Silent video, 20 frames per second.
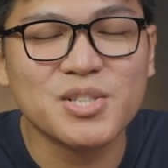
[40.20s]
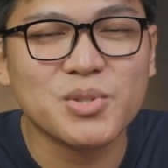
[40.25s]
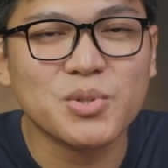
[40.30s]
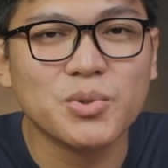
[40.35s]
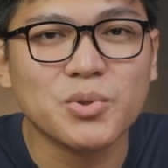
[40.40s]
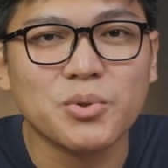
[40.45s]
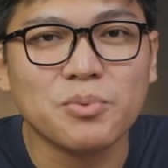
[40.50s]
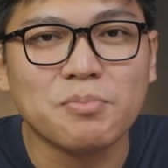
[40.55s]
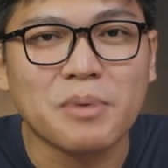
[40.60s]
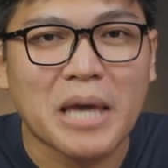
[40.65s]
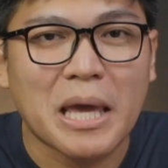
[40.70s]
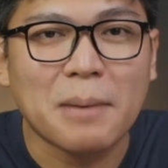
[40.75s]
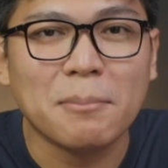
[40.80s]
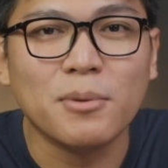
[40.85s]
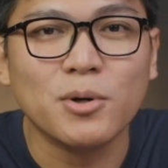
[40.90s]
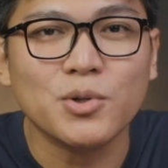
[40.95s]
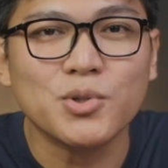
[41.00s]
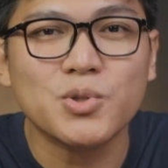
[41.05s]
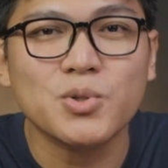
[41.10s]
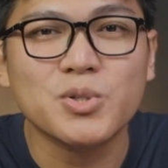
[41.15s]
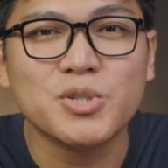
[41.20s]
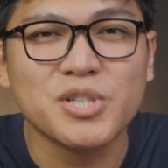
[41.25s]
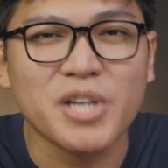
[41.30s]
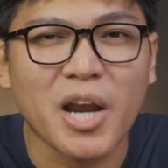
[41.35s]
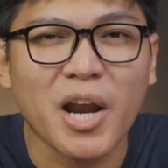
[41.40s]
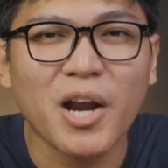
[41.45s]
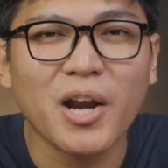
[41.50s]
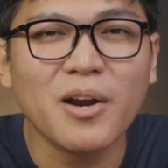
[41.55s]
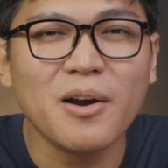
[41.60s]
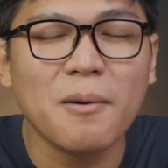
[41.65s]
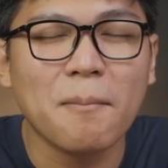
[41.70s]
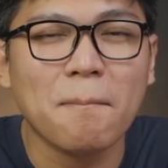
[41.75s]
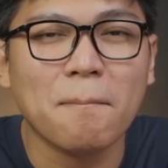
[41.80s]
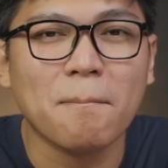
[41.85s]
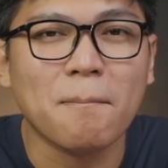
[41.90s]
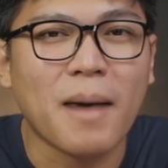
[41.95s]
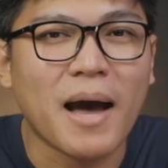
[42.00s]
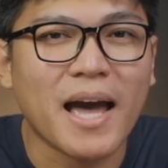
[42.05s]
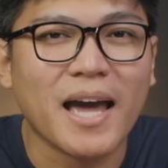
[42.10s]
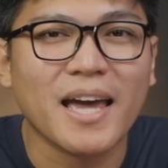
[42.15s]
to be able to share
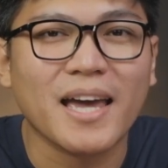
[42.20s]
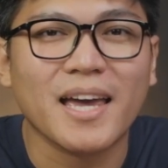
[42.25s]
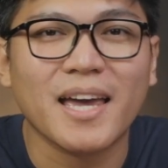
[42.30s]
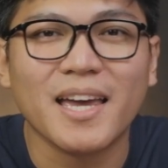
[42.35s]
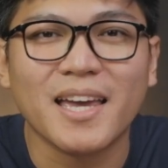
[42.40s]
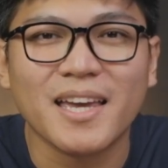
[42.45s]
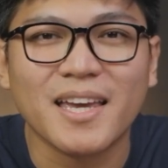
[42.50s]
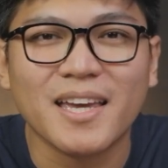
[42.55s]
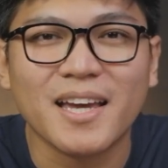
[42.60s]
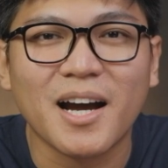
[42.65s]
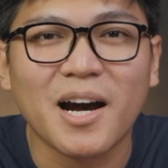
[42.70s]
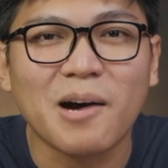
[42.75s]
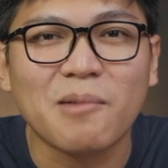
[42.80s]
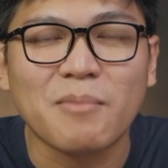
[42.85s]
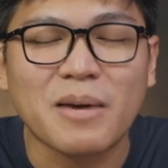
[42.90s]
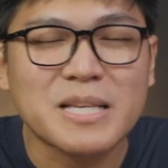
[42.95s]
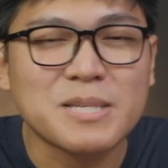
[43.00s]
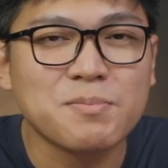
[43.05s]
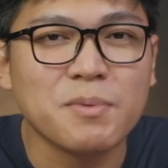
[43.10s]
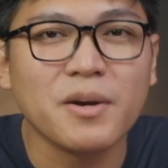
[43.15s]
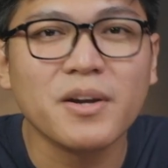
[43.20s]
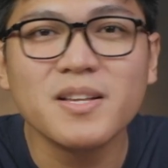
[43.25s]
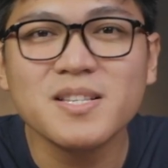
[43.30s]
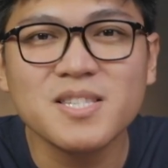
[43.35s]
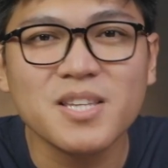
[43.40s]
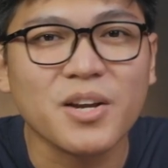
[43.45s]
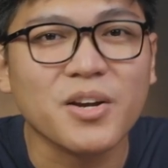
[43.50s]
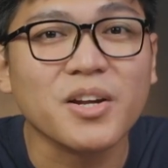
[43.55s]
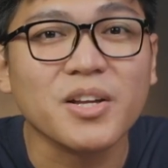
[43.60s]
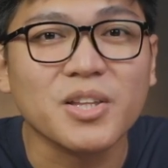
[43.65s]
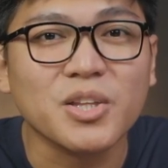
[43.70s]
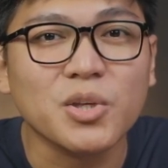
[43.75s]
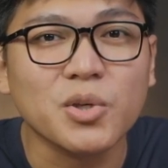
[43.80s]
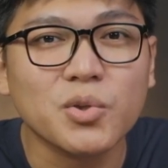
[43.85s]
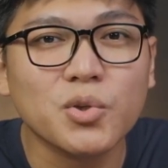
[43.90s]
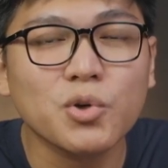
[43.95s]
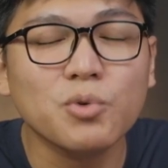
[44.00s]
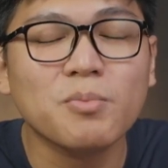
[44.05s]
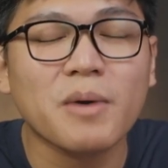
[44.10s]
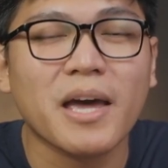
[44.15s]
my experience here in
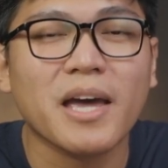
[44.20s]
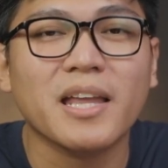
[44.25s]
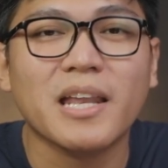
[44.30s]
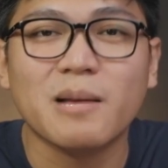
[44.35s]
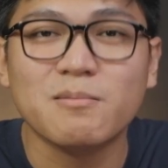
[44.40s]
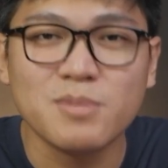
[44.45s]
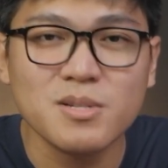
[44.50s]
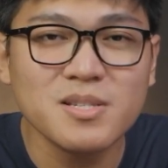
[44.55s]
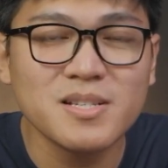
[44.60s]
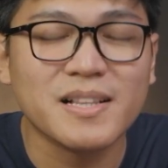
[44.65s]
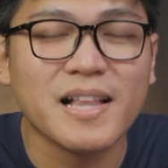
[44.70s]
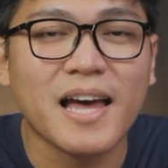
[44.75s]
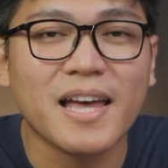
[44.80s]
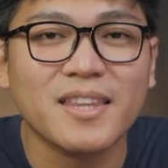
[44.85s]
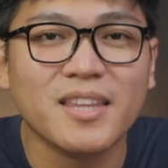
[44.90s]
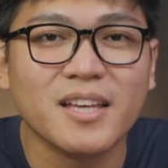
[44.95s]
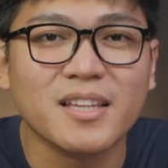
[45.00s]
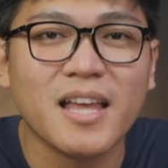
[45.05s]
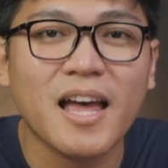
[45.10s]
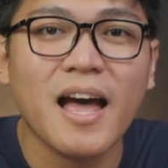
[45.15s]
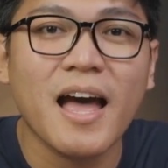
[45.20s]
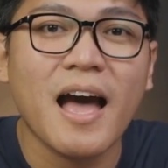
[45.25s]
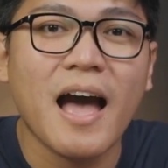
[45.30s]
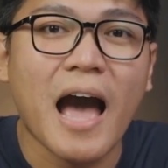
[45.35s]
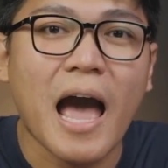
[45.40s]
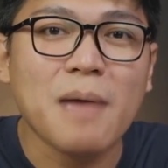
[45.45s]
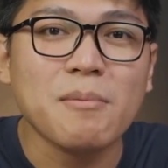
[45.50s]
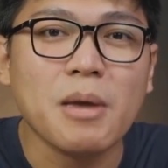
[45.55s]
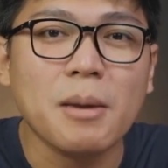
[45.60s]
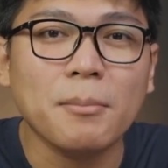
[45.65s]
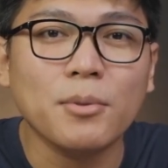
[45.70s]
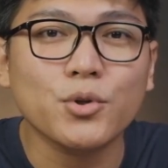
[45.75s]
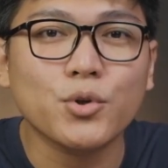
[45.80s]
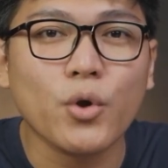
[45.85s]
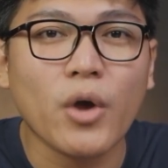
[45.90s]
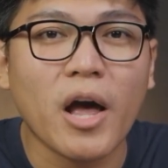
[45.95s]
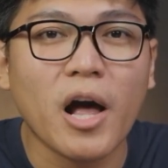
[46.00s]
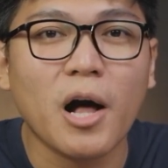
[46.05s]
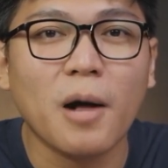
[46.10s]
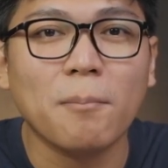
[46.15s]
YouTube, and I'm just glad that I'm able
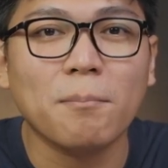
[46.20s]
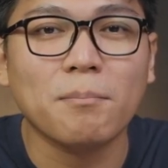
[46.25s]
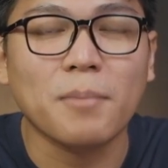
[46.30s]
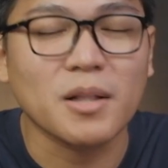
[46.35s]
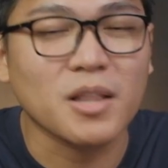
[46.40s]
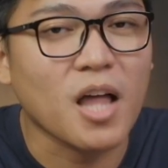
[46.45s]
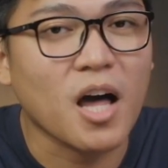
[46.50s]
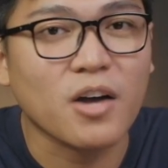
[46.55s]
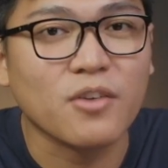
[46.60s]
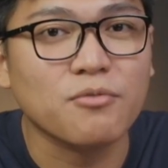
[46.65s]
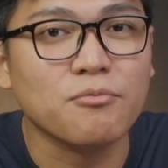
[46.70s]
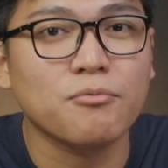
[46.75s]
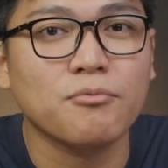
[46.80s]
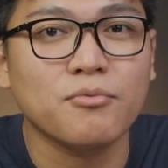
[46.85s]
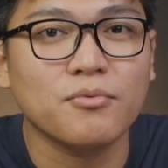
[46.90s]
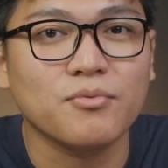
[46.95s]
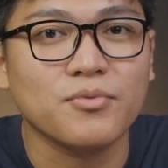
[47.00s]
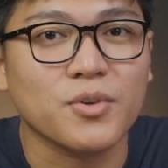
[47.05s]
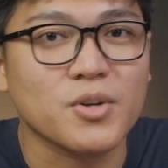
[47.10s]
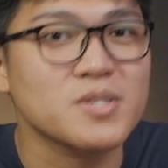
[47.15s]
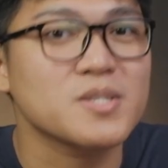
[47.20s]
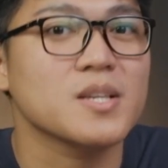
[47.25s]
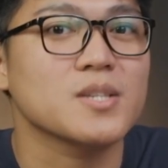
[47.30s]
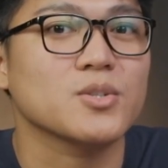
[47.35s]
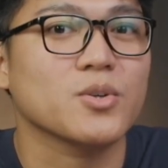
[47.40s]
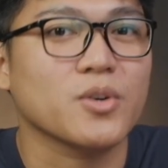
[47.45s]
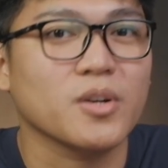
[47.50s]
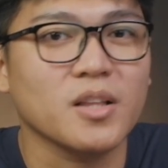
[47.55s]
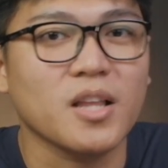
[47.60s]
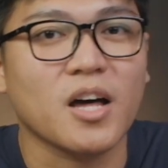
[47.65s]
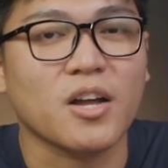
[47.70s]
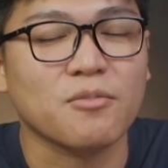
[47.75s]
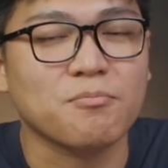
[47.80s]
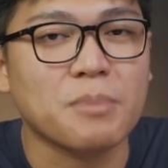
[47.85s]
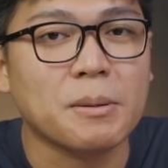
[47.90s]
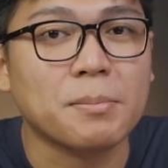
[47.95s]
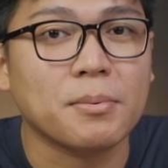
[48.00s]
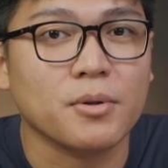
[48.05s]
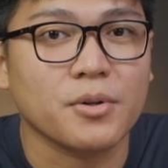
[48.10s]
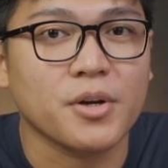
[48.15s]
to help a lot of nurses or a lot of
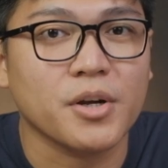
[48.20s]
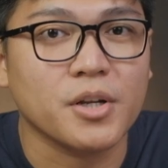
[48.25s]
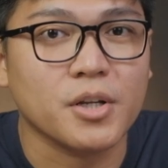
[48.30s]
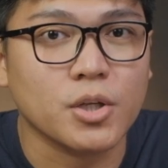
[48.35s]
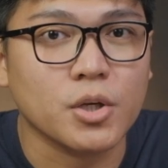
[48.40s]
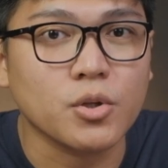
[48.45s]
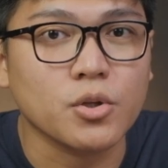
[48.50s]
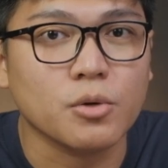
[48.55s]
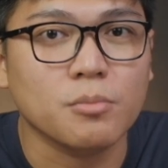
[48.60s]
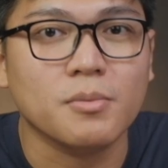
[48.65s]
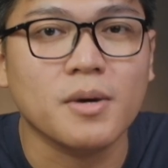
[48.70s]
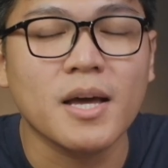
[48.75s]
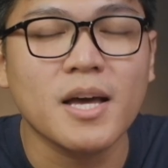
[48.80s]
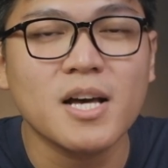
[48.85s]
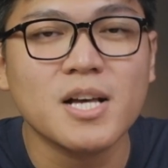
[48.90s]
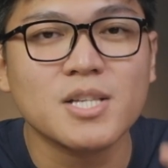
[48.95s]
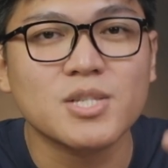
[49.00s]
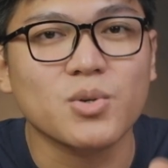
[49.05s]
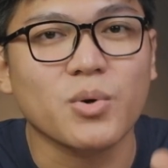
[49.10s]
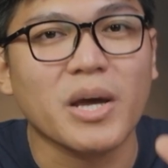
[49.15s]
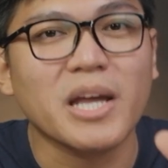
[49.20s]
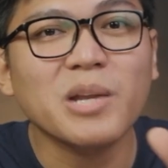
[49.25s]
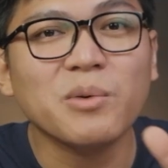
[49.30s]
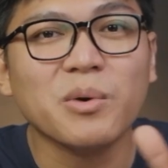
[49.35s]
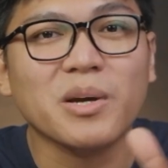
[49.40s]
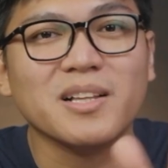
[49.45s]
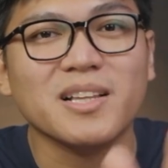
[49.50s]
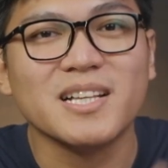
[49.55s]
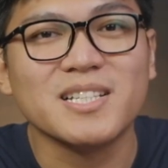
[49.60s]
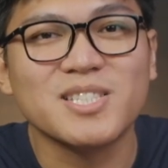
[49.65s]
people here in YouTube. So anyway, let's